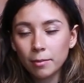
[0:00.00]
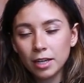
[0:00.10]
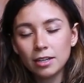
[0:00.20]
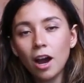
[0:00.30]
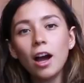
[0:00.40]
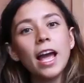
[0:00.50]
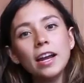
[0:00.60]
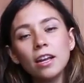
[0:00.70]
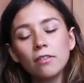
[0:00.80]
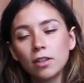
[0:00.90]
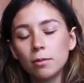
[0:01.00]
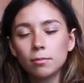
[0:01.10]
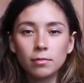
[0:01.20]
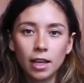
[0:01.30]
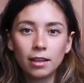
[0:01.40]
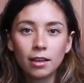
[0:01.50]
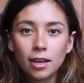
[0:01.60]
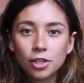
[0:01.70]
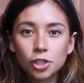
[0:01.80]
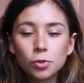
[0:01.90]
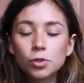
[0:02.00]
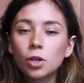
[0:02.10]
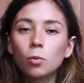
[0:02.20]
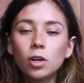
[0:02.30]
I mean, not any of them, like choose the